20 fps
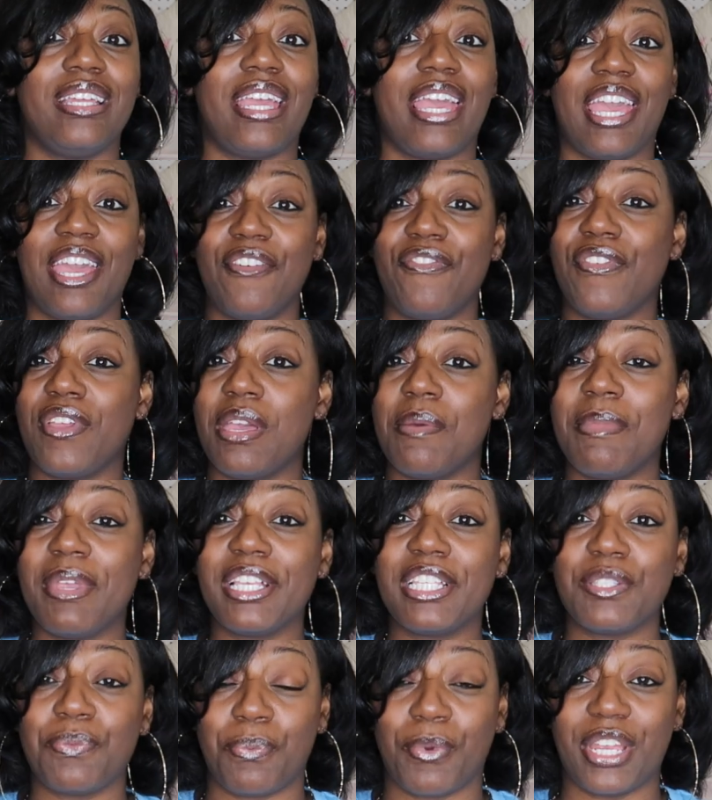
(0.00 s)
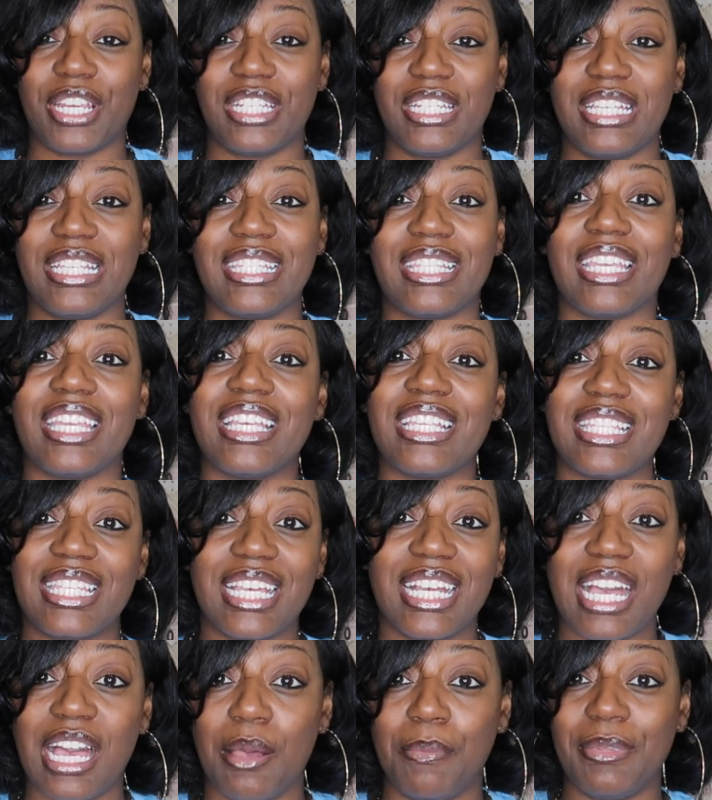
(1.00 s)
FM Expressions is
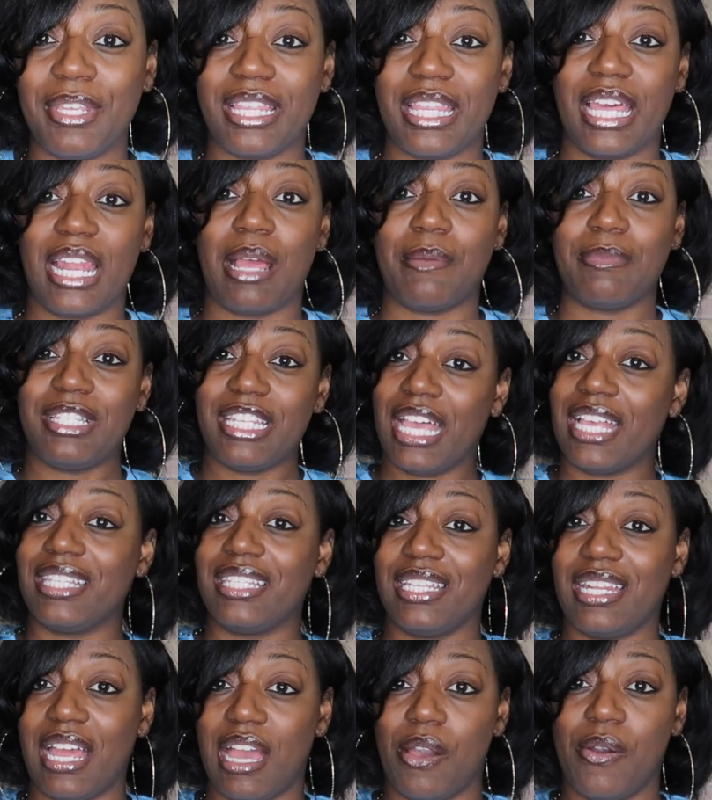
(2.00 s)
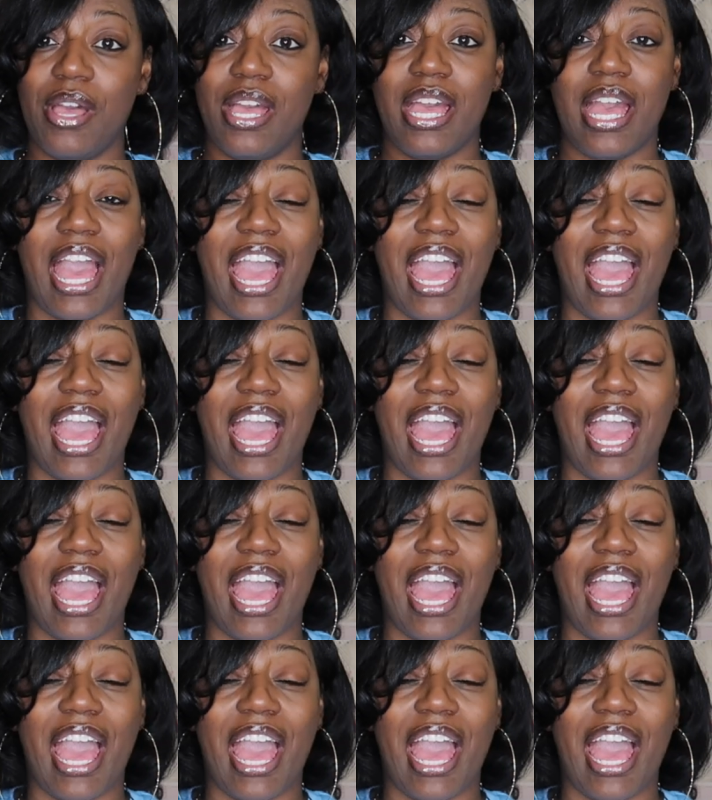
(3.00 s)
the company that I'm testing out.